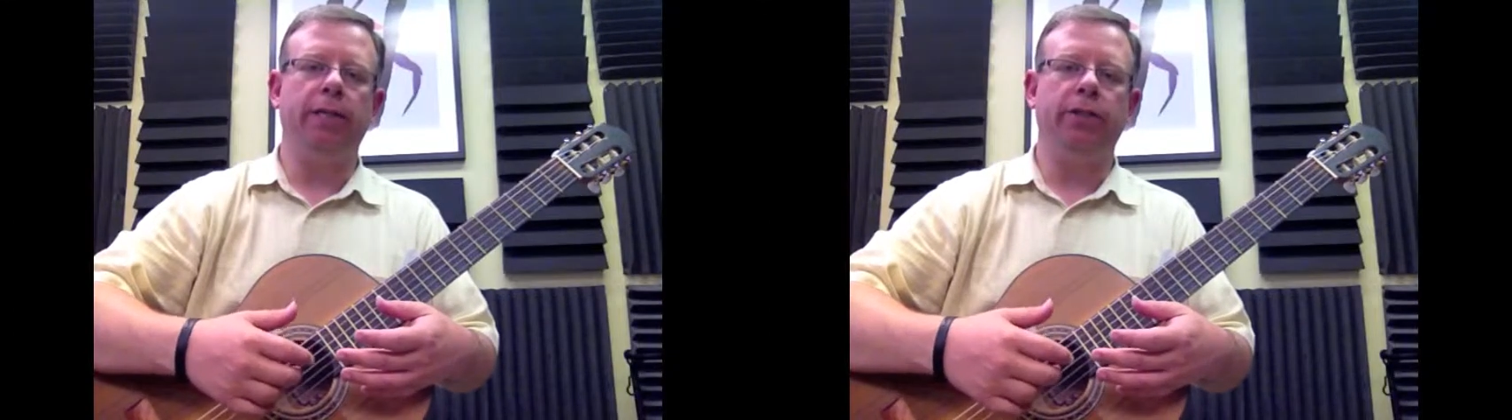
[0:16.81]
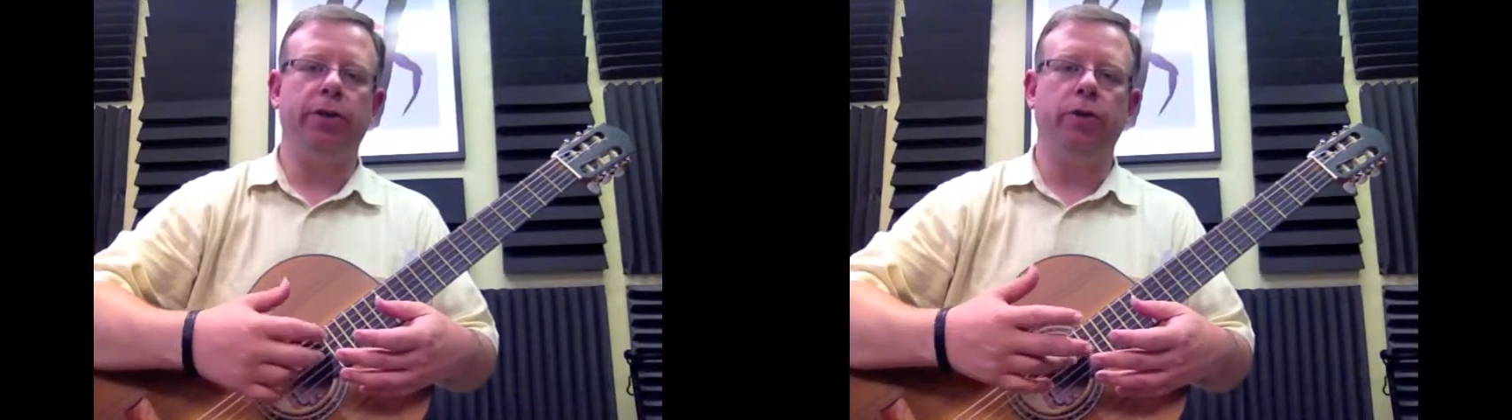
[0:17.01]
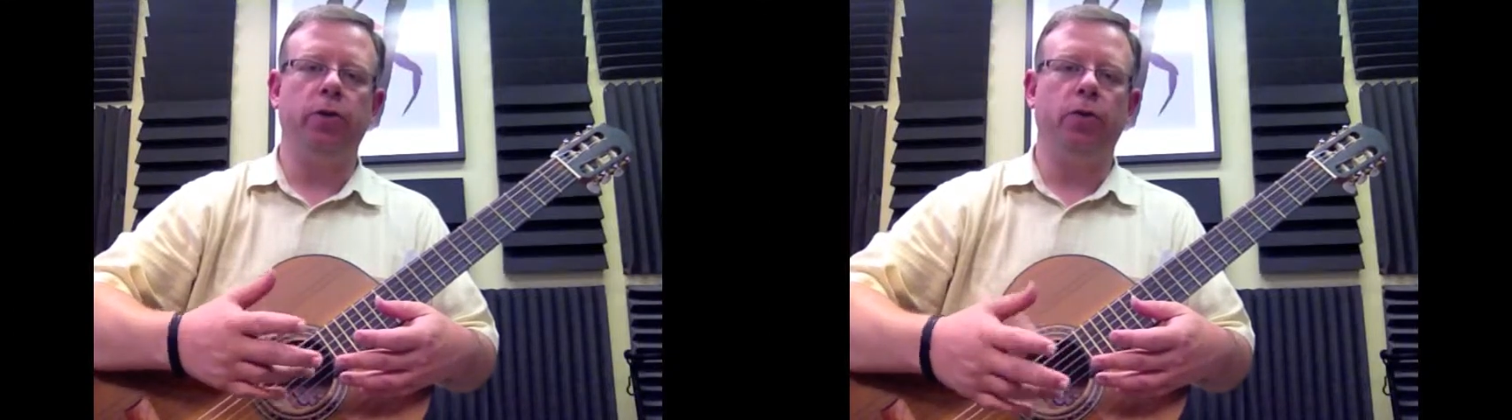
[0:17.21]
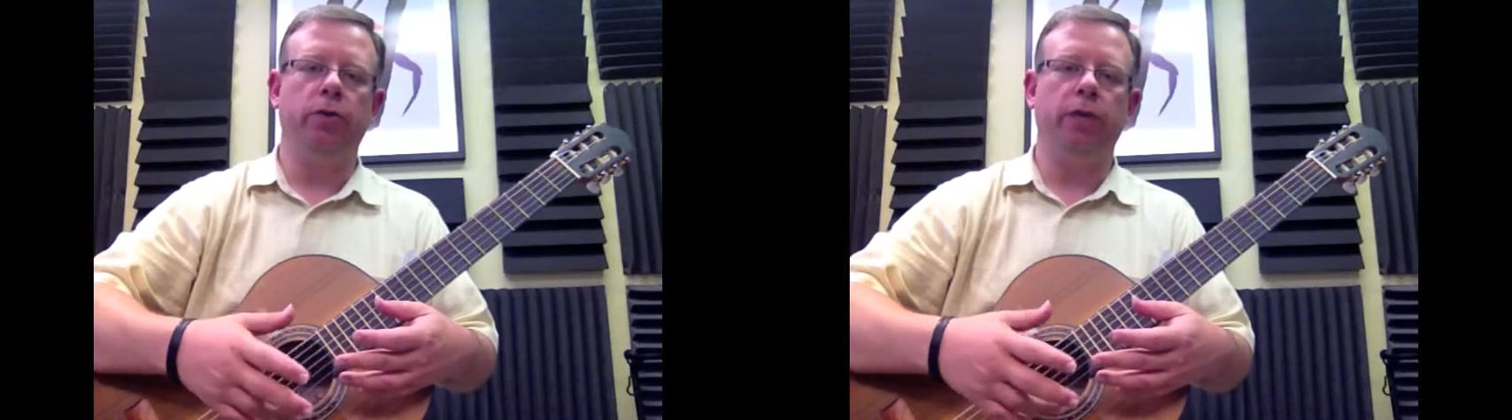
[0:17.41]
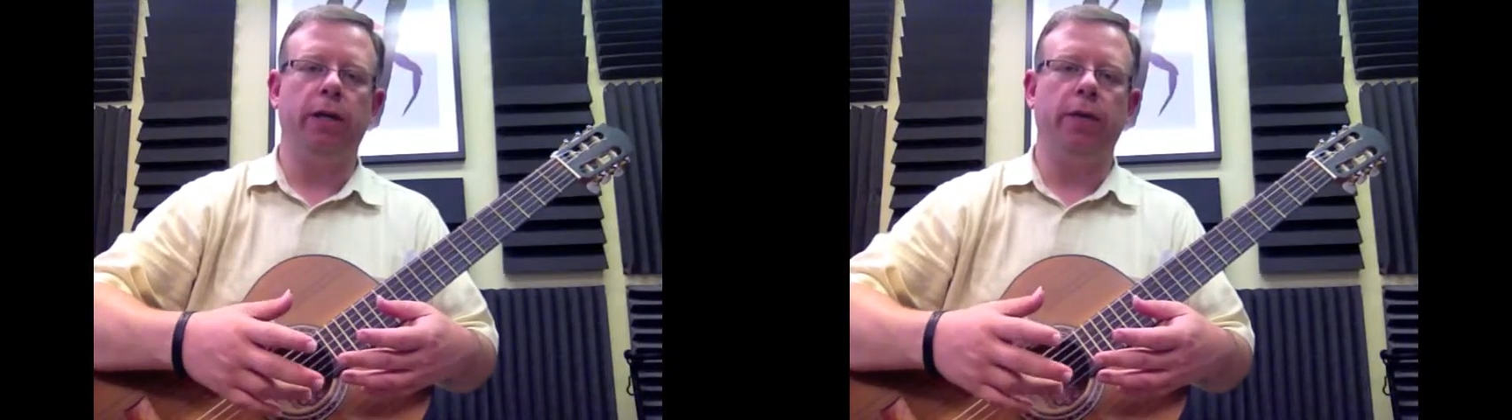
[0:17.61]

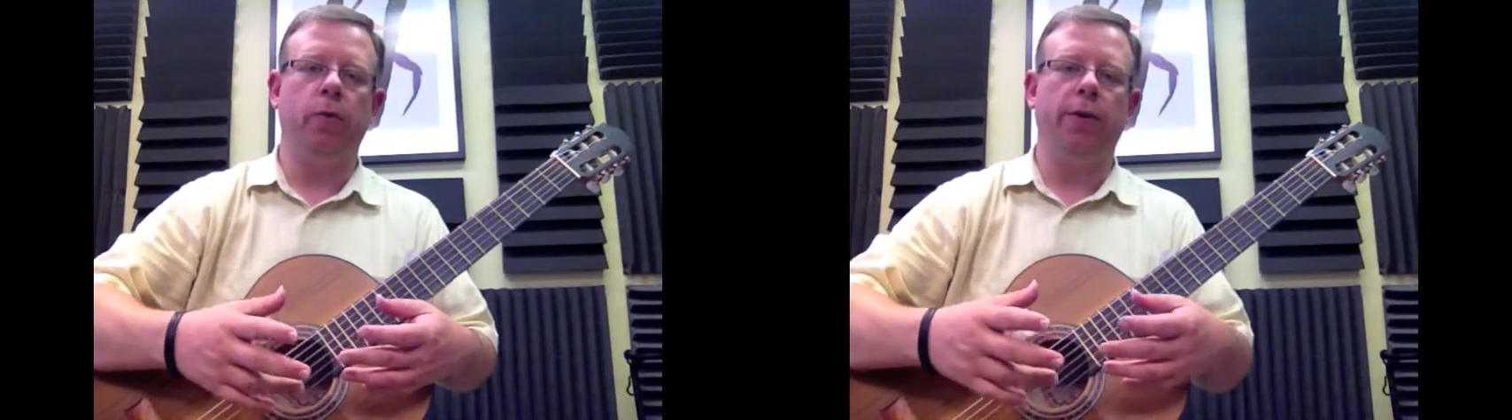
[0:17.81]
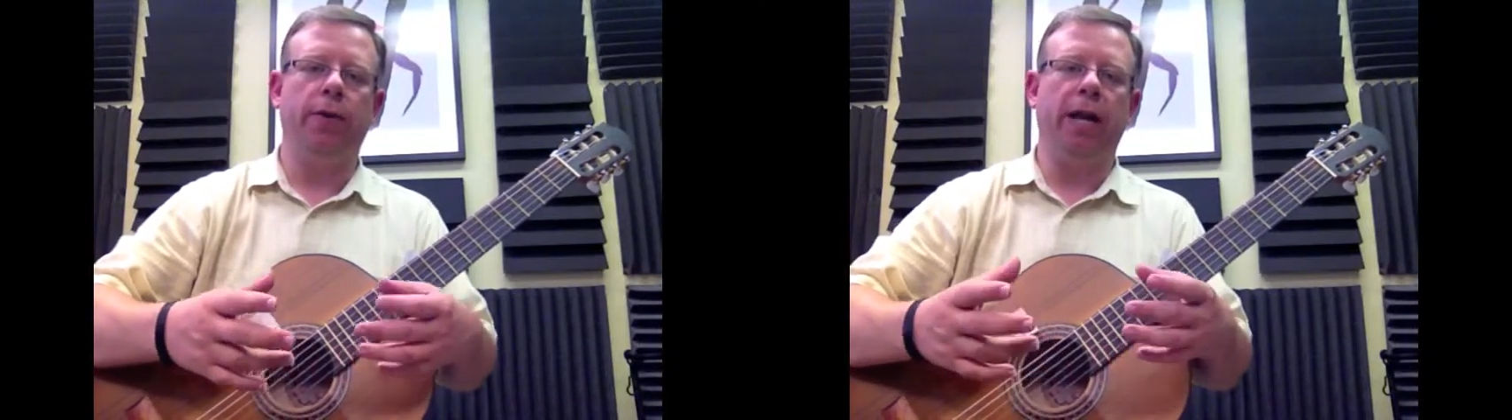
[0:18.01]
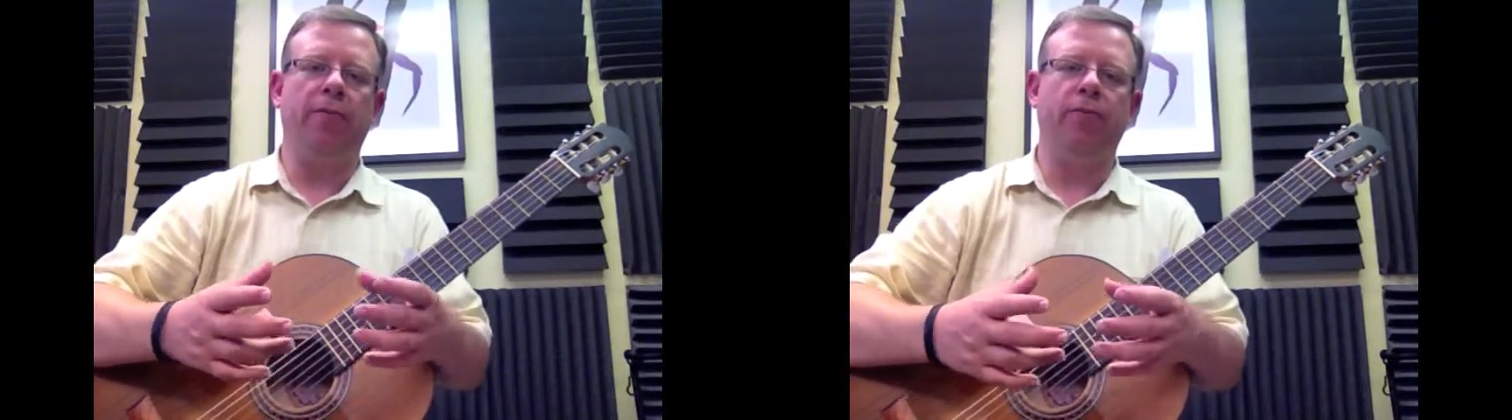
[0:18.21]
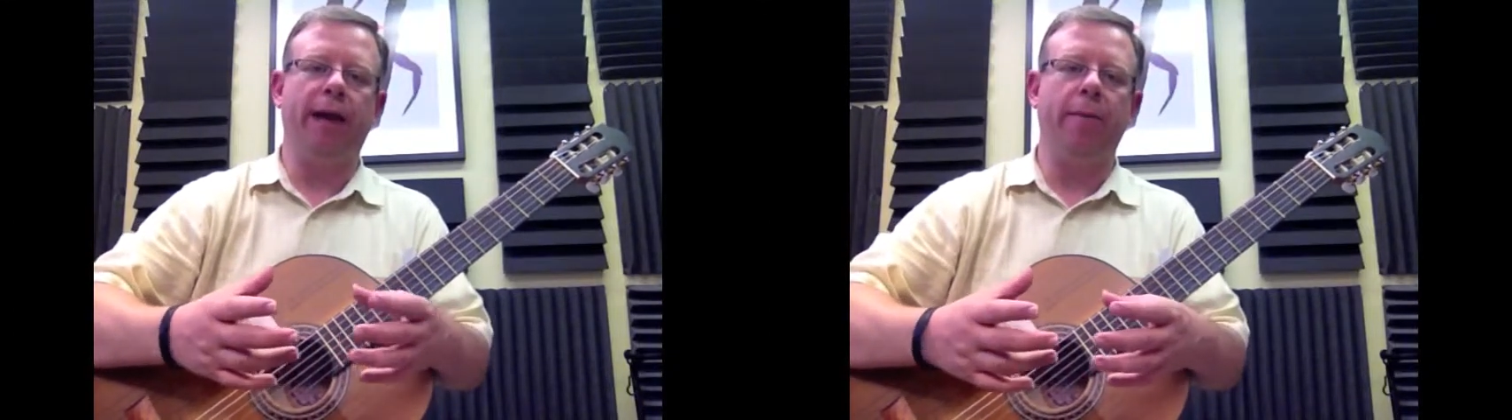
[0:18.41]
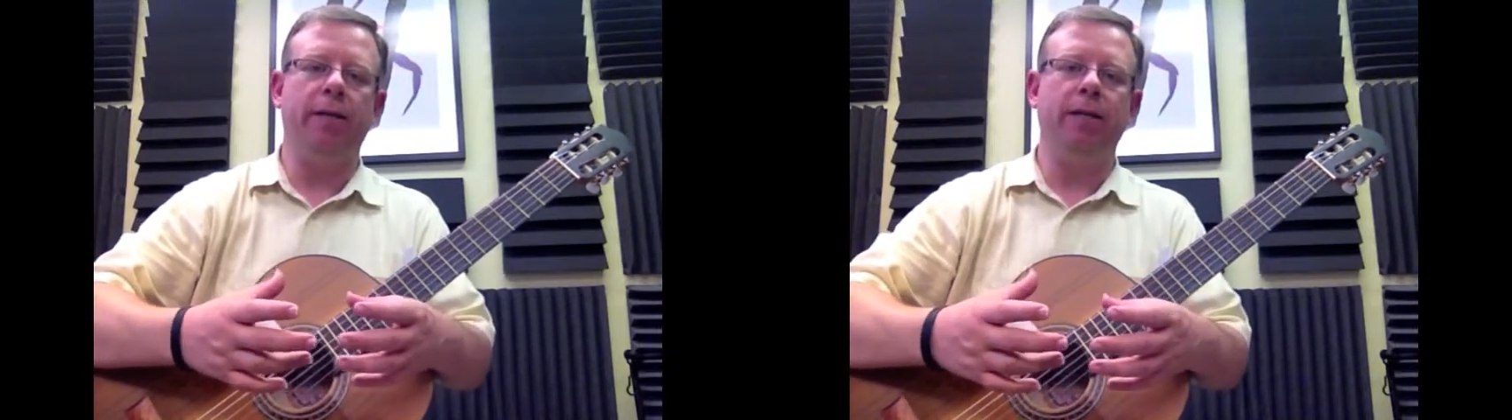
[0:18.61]
circles in a way they're like
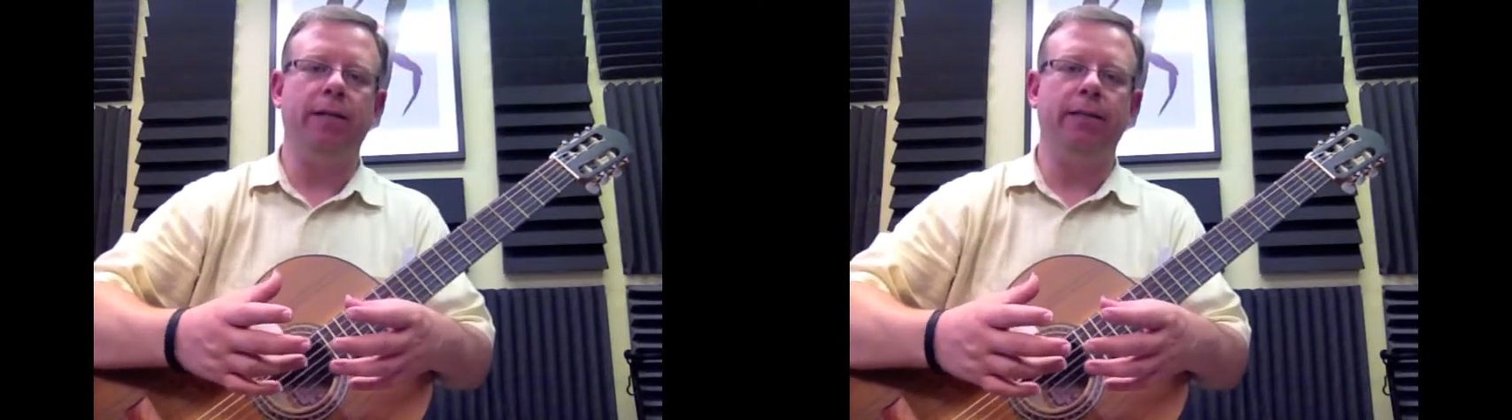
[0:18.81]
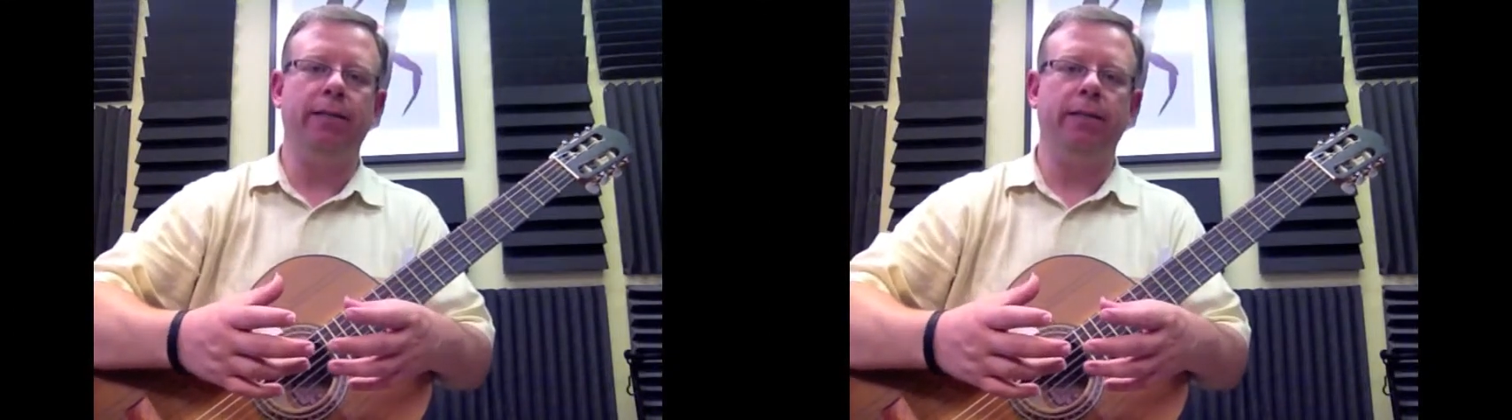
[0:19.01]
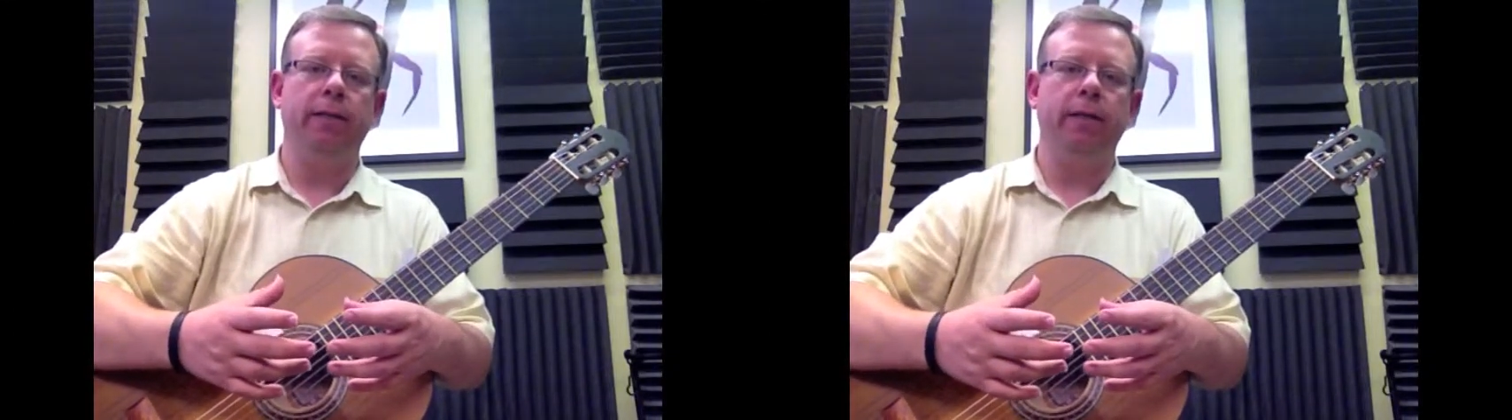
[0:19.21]
families.